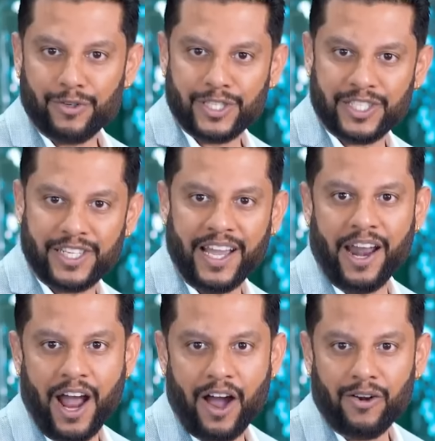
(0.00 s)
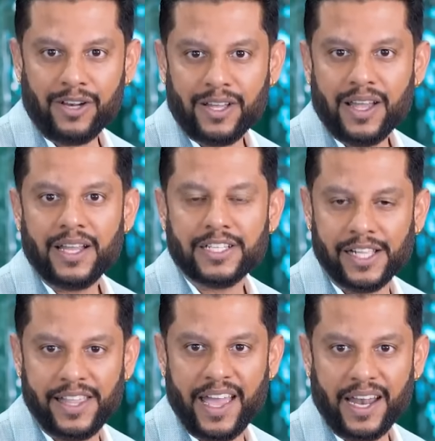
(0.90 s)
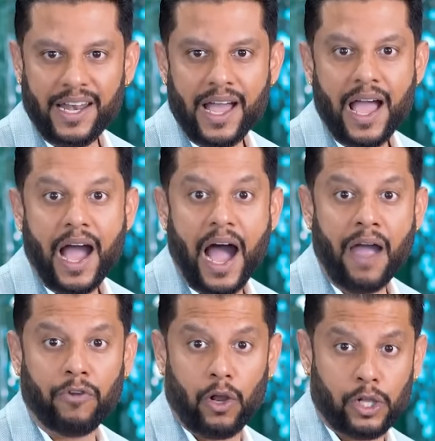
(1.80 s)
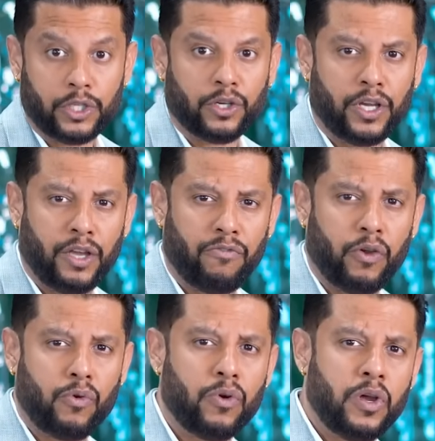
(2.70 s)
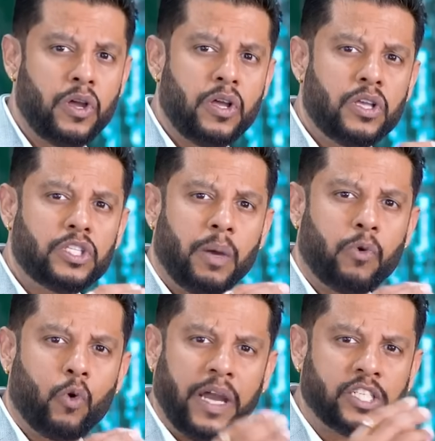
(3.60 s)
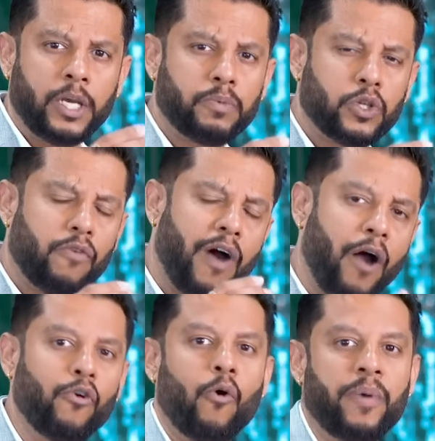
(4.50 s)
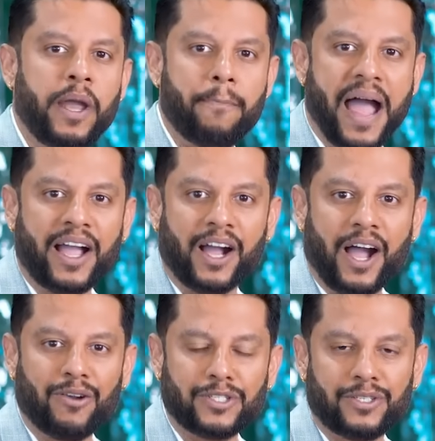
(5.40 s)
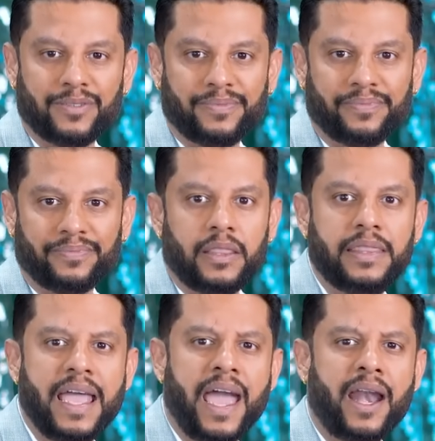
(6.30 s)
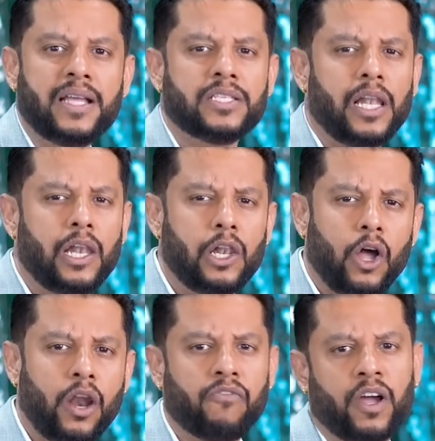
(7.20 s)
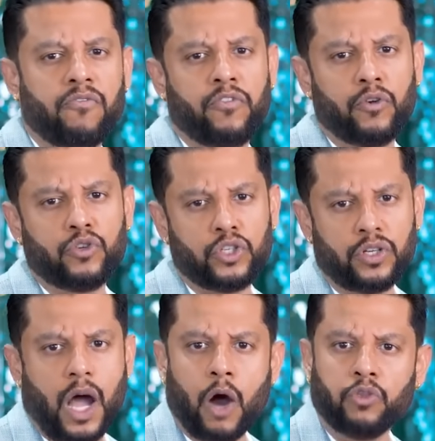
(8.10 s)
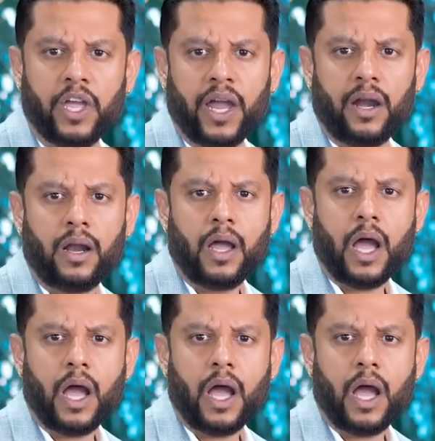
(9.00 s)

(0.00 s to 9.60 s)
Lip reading: you stick around till the end, I will also give you some quick tips of how to open a bank account. There is a lot of confusion out there